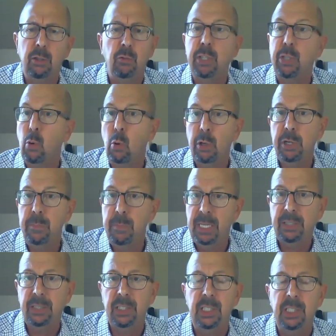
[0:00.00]
recorded
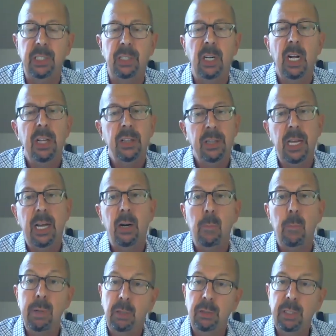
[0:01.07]
messages that are
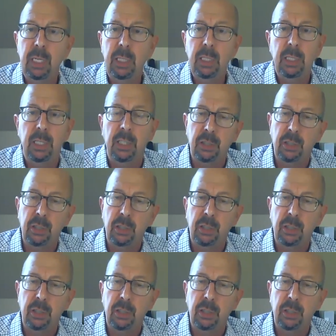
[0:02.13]
built into this.